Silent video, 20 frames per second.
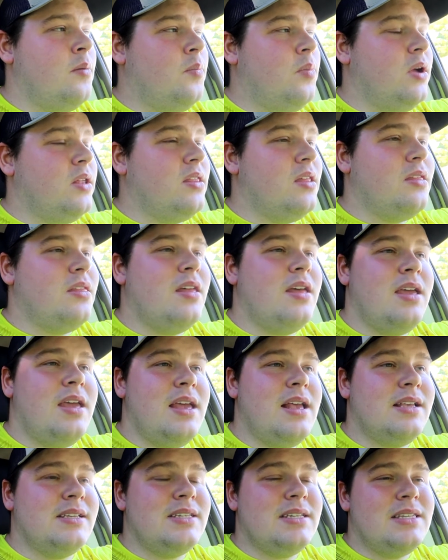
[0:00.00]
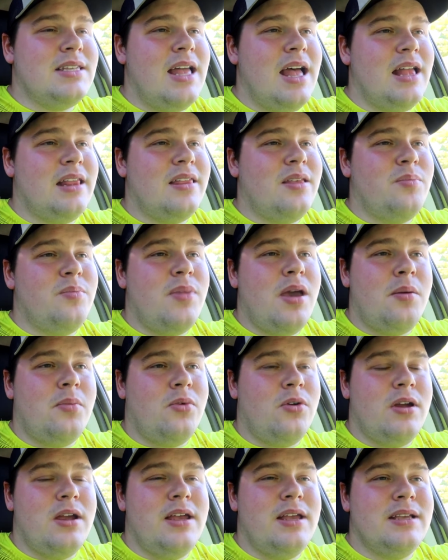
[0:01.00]
But the thing is, is that the
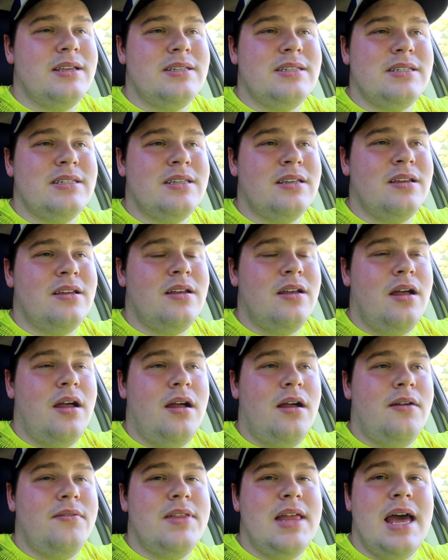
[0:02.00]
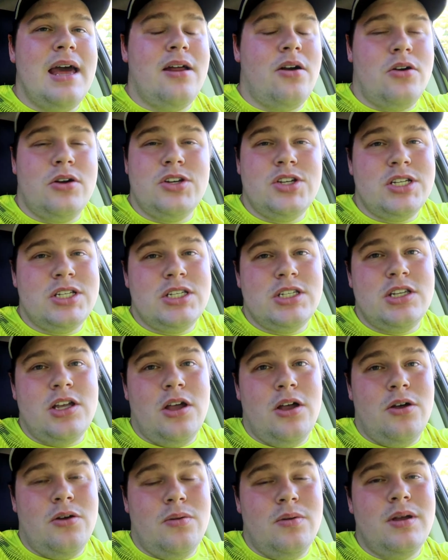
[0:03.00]
memories of that are just
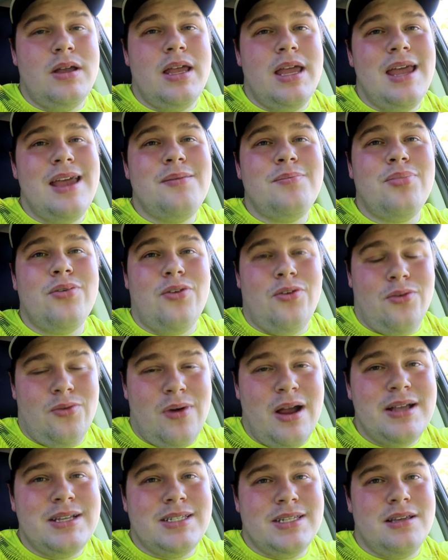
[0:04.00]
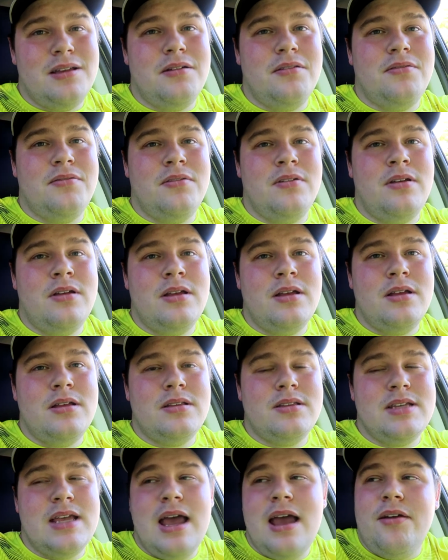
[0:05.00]
so impressive
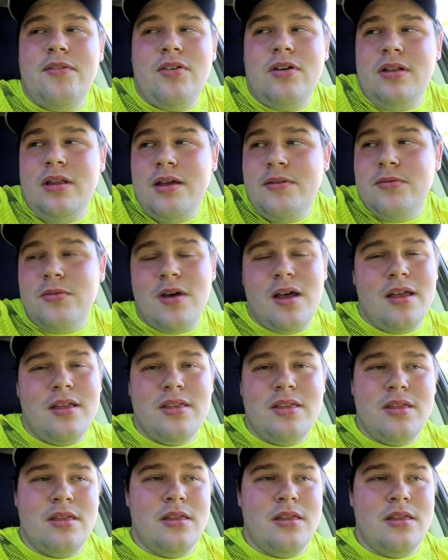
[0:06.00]
to ever live with.